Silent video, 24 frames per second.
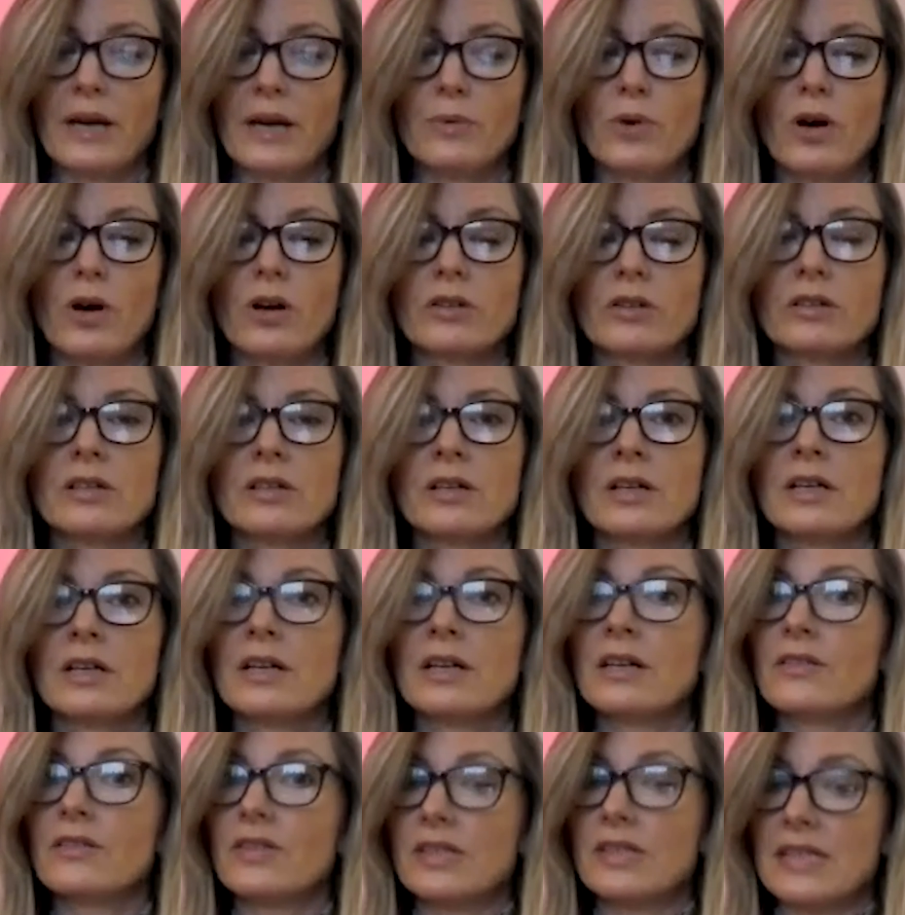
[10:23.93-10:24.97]
one
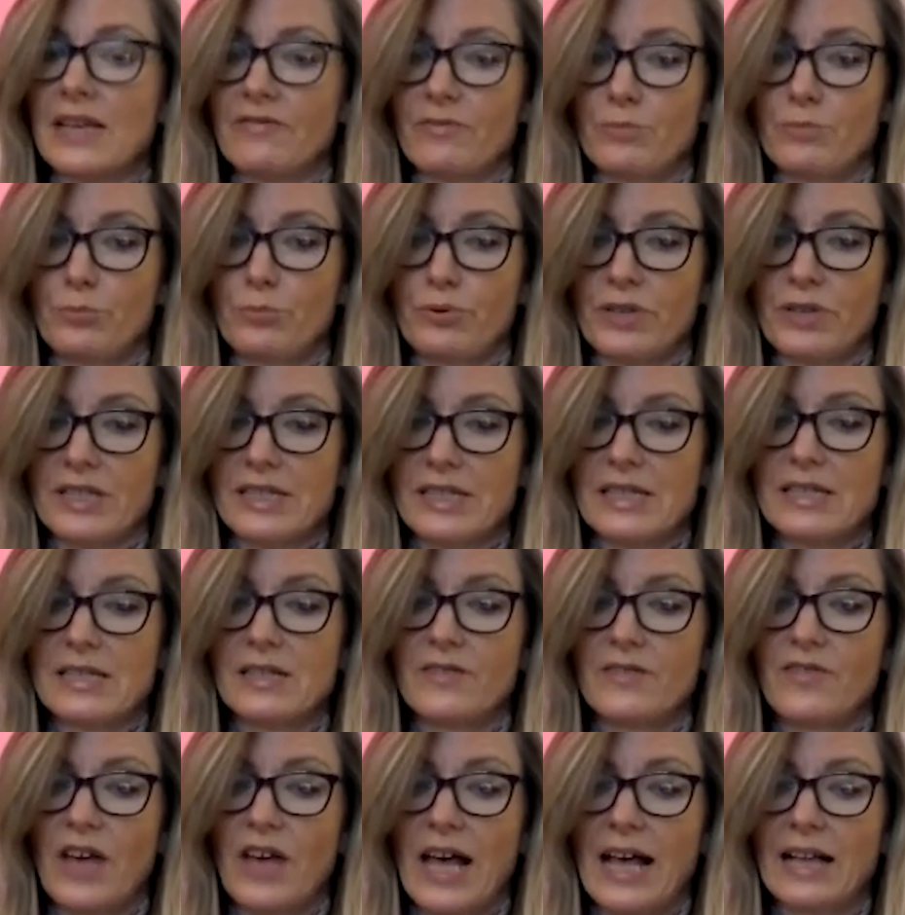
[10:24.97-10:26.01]
the 7 princes
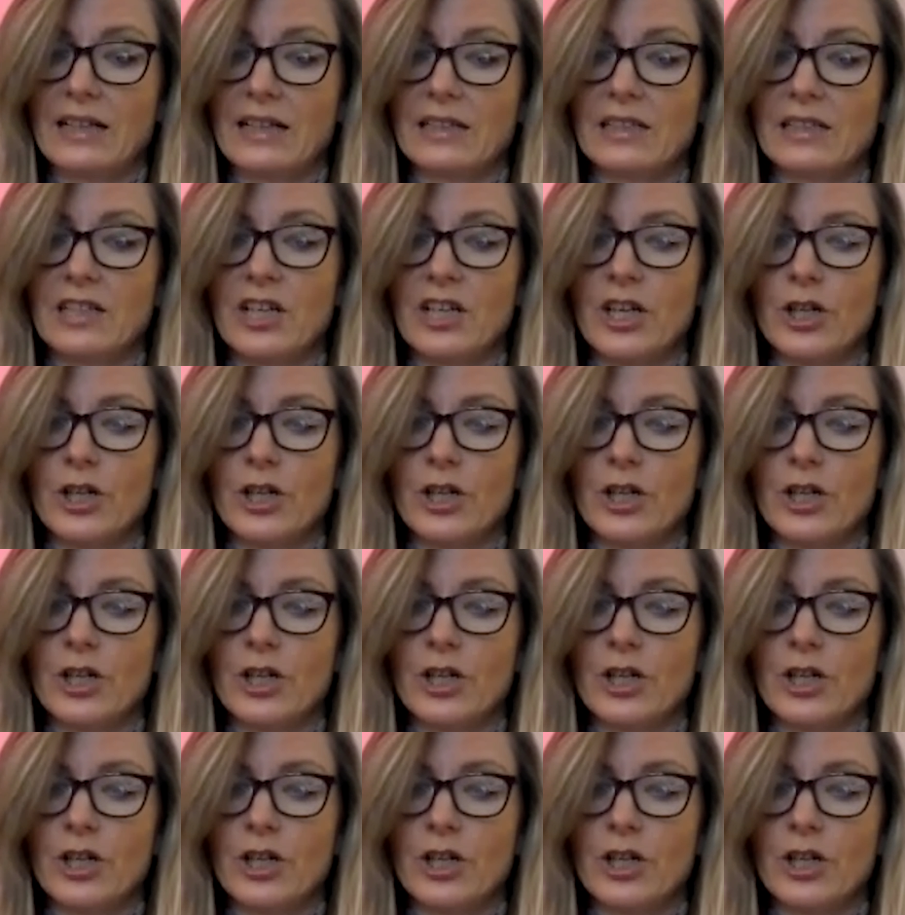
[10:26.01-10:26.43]
of hell,